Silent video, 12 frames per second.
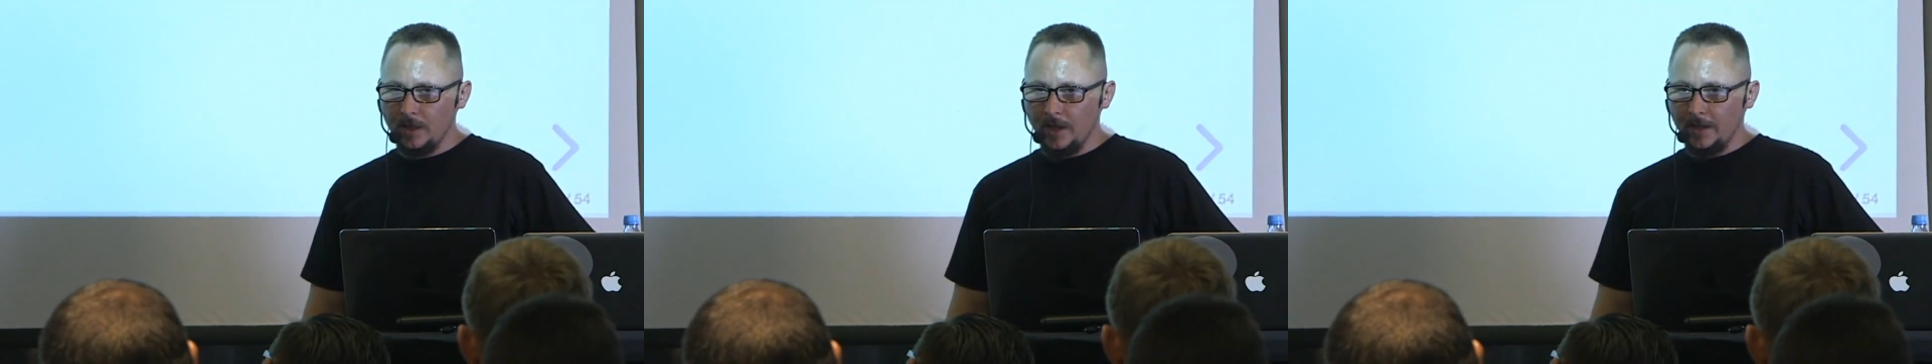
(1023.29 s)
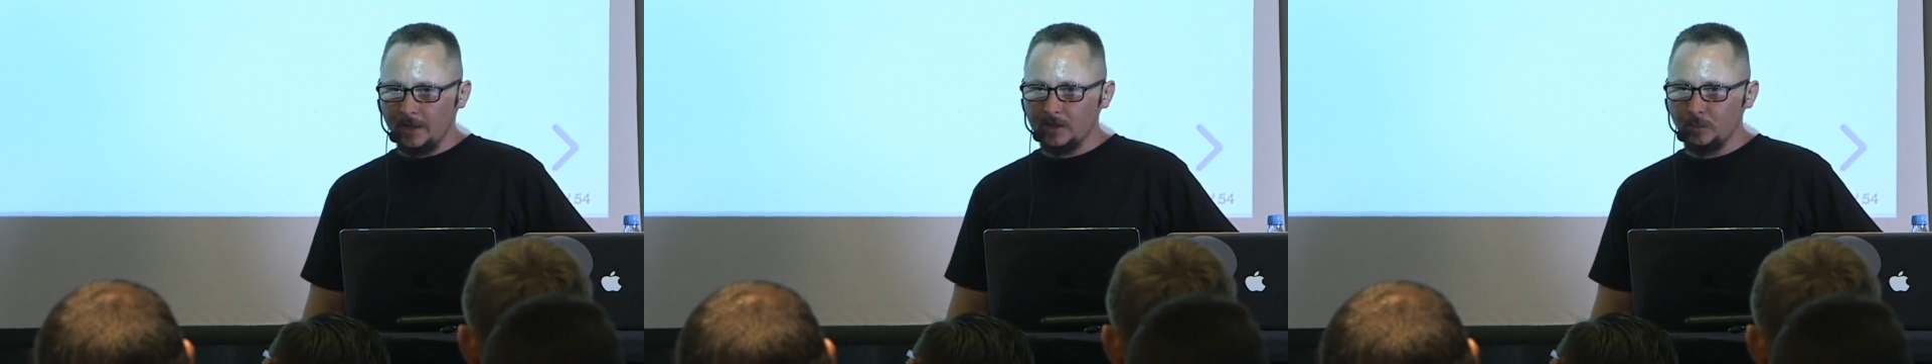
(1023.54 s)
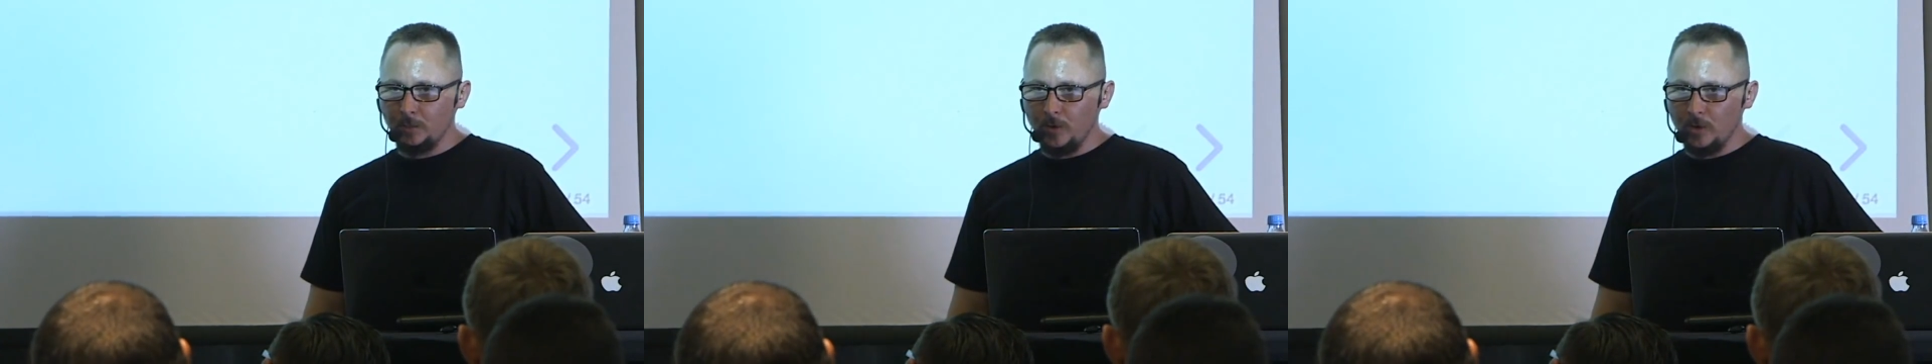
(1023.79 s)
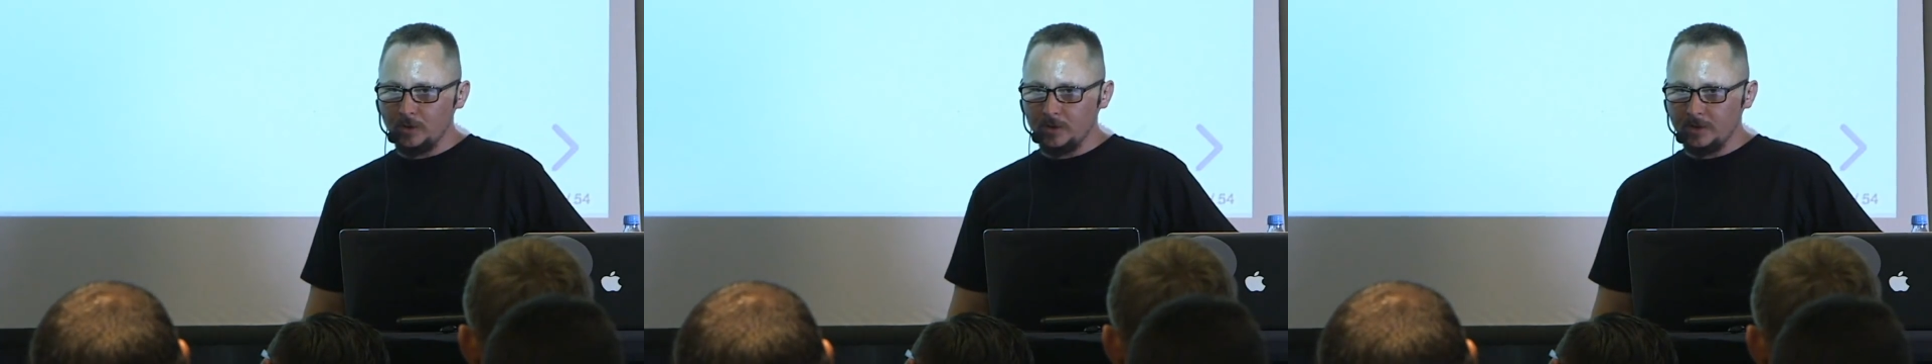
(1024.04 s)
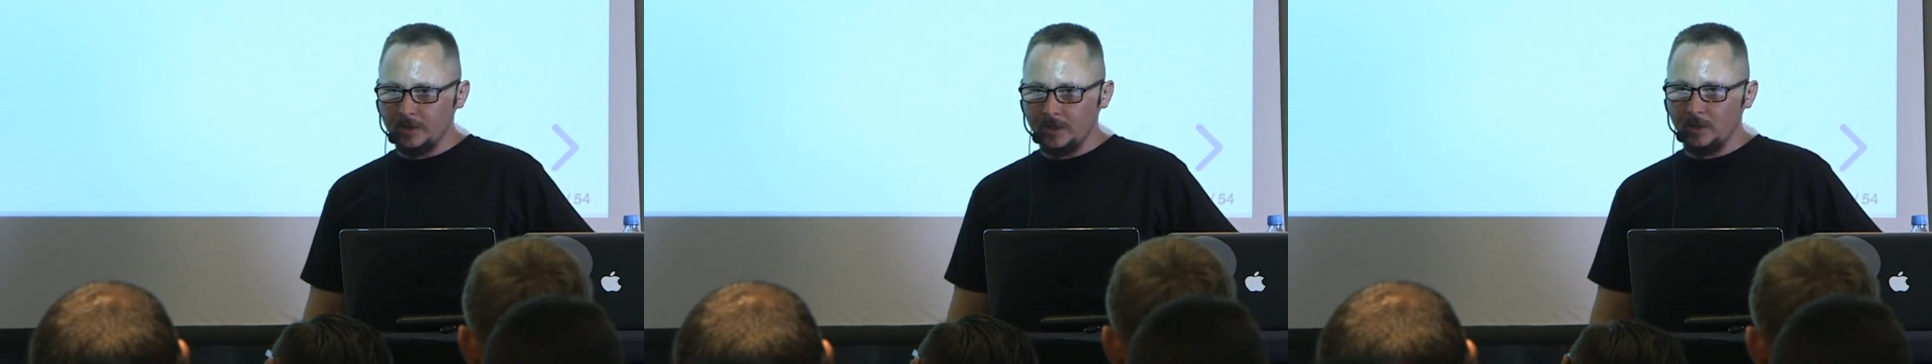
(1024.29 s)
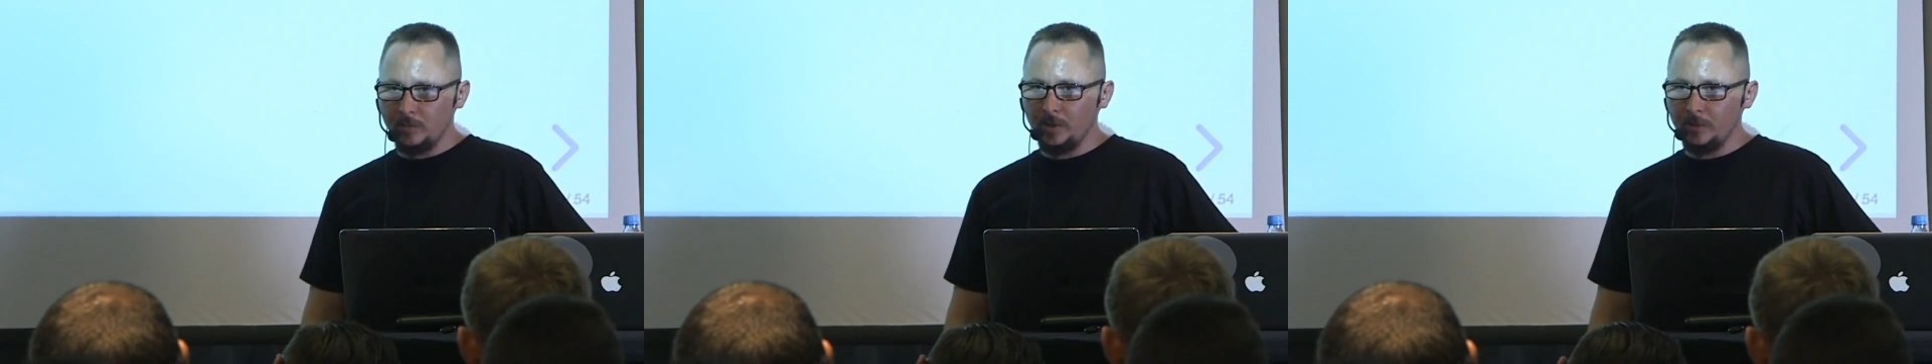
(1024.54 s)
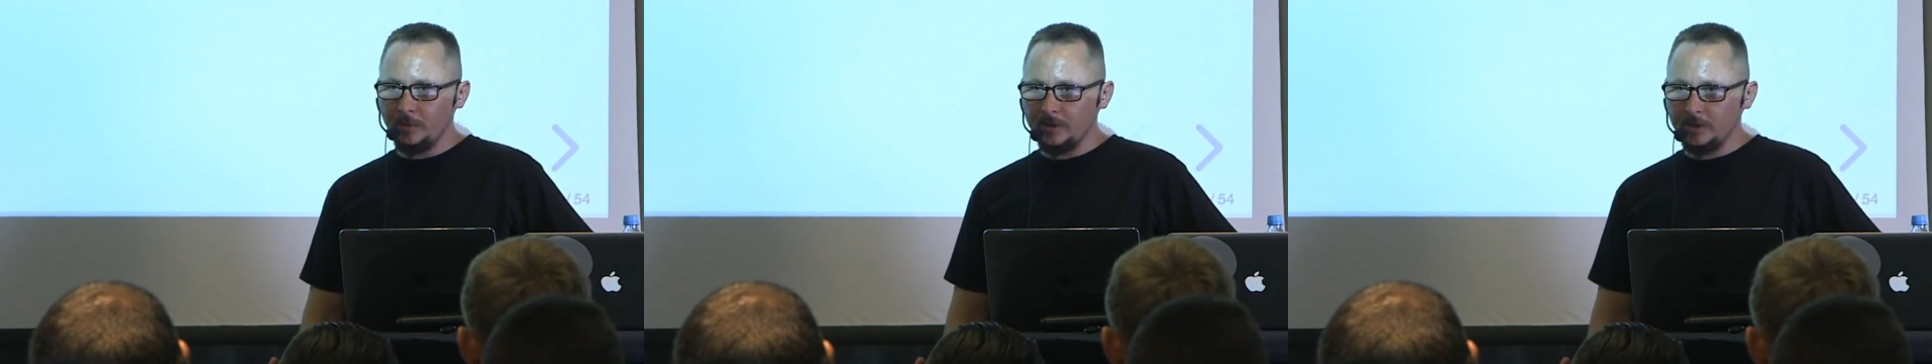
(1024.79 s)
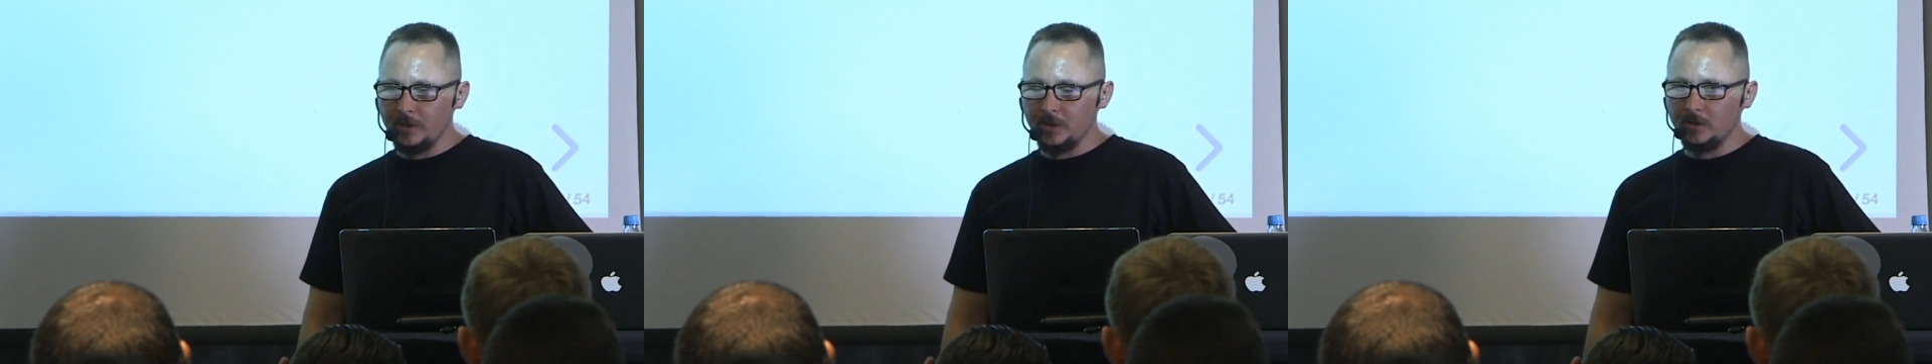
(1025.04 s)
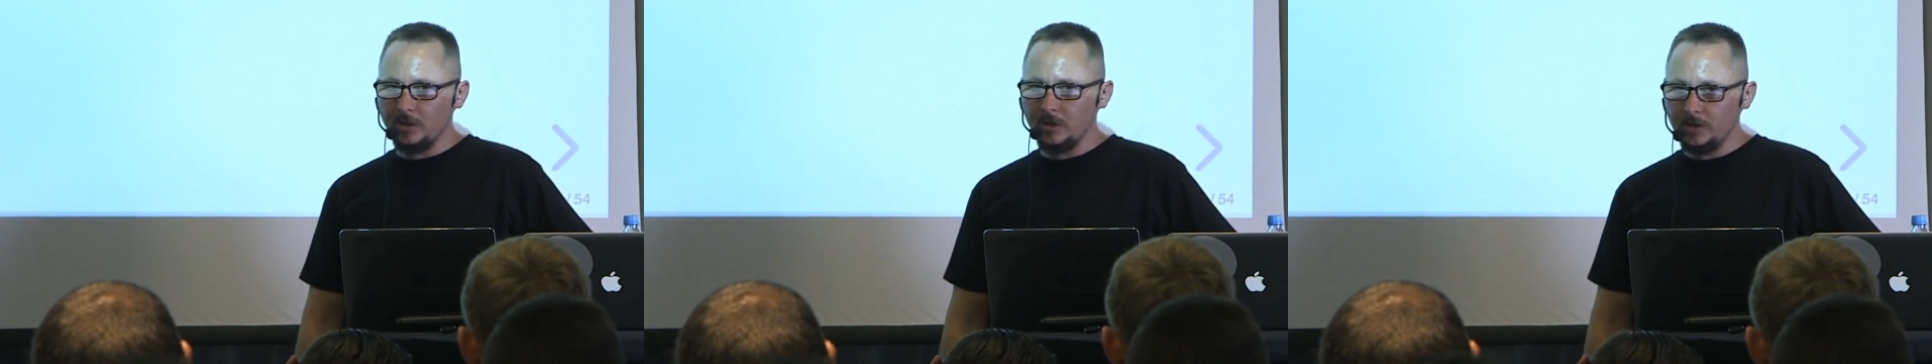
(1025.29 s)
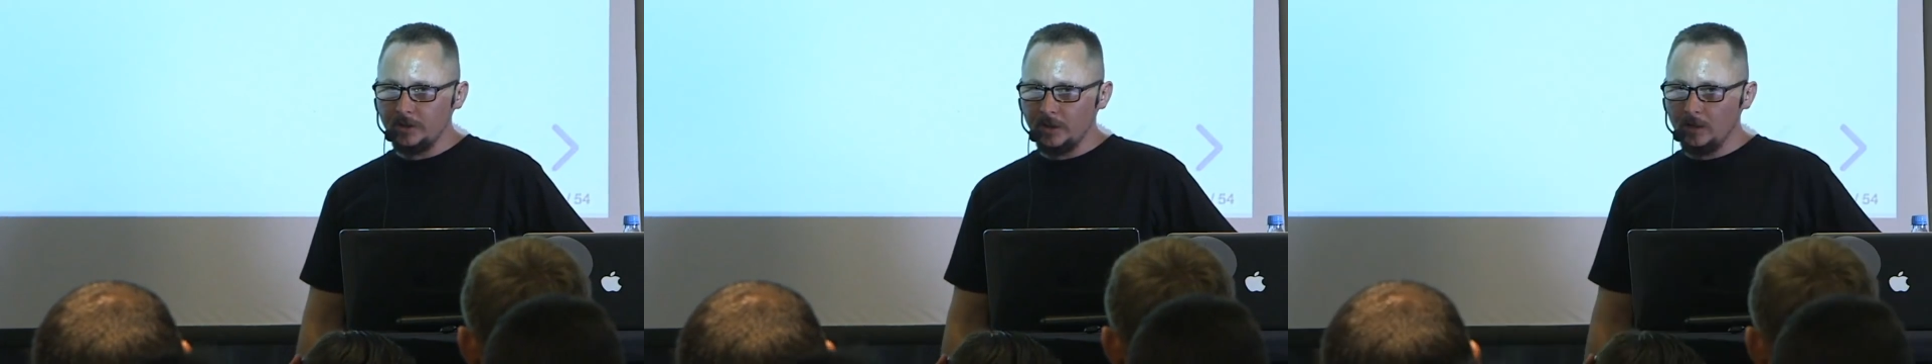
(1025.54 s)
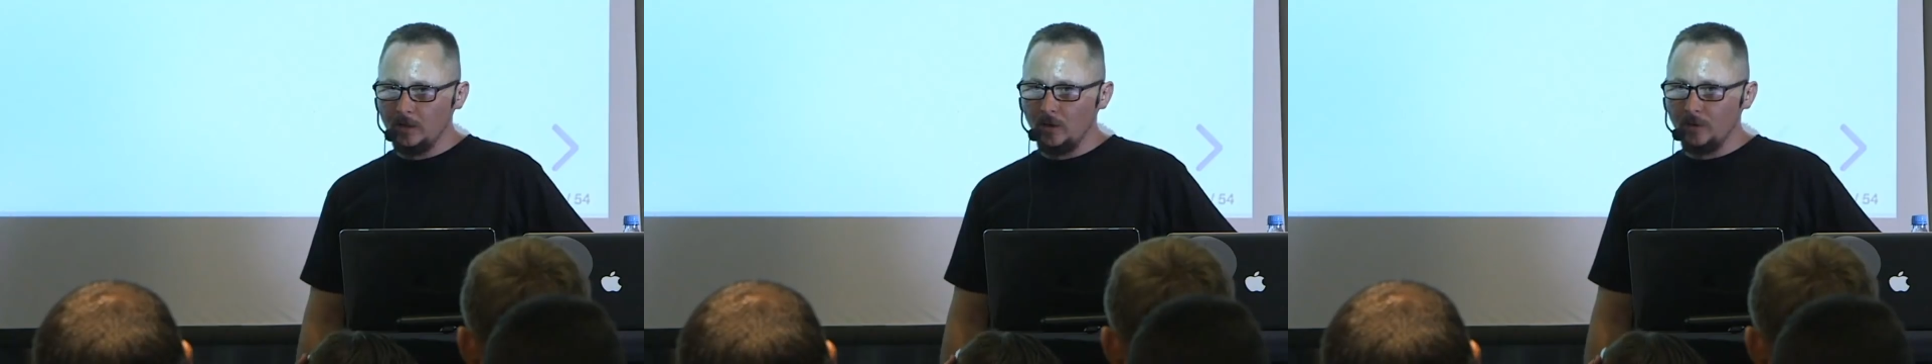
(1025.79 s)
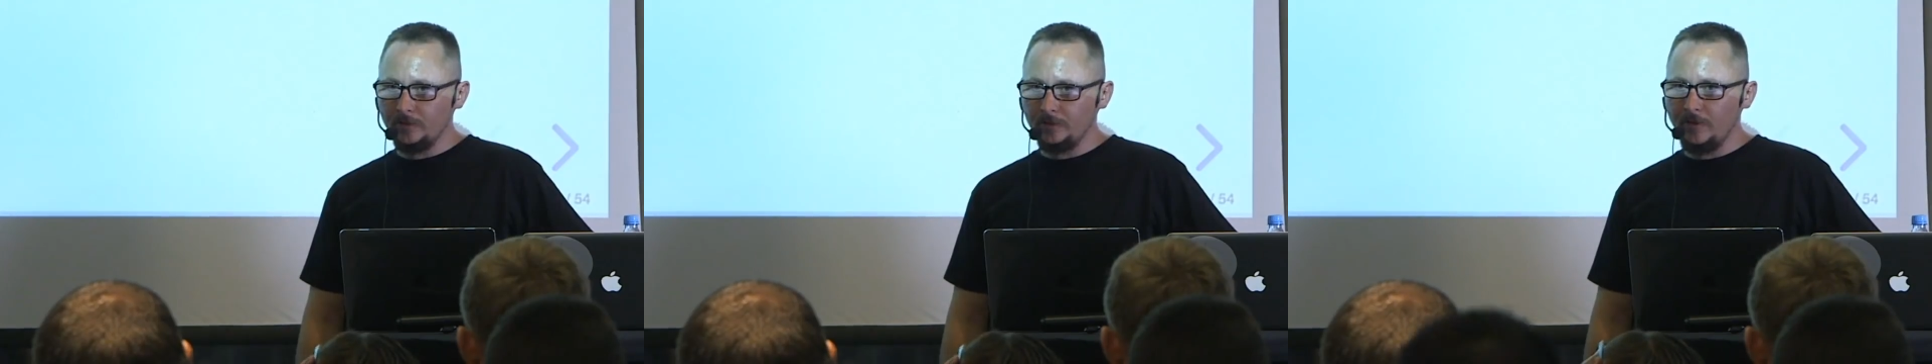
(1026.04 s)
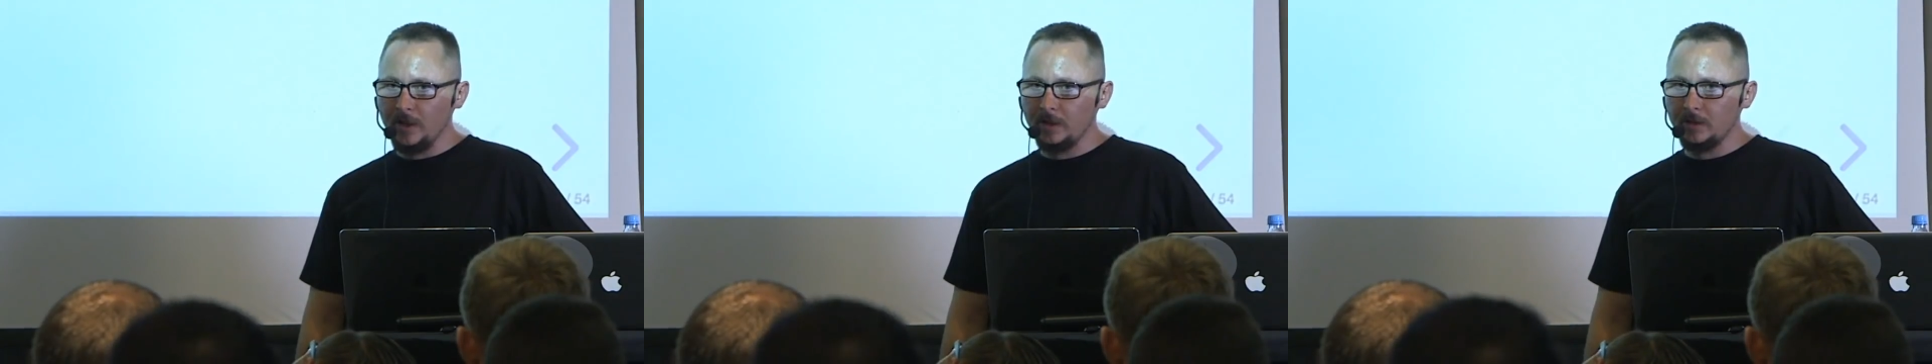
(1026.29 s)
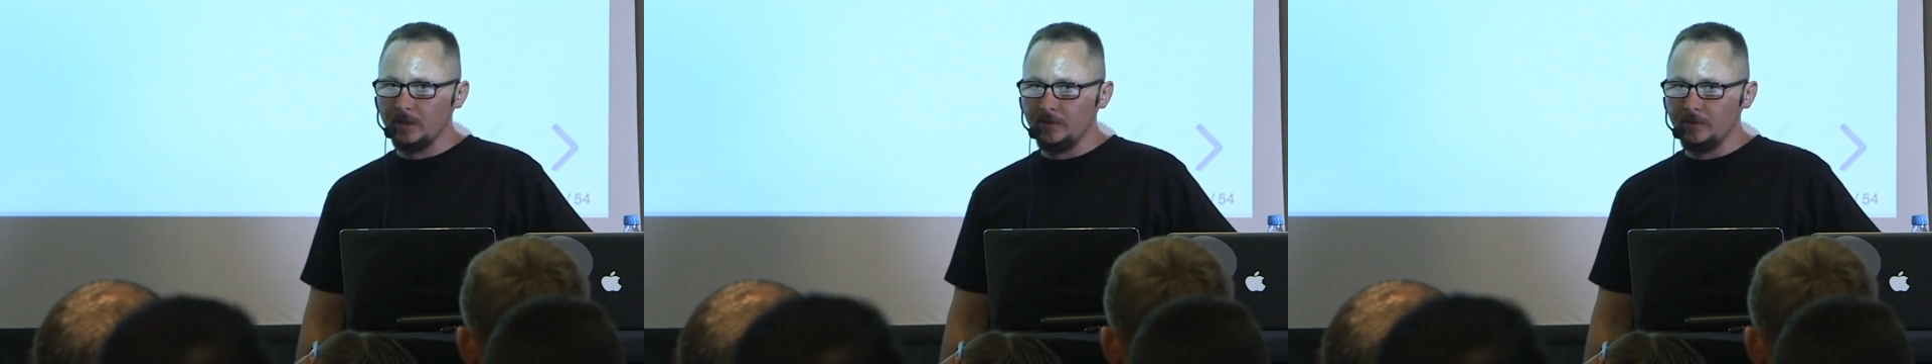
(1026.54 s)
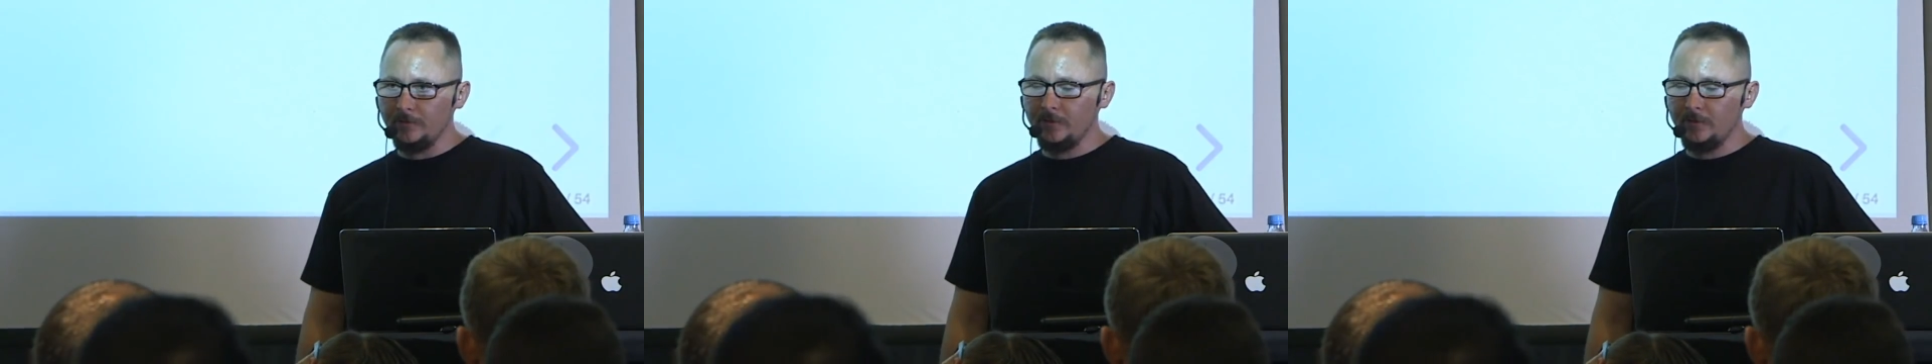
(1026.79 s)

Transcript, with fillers: expose the implementation detail of the fact if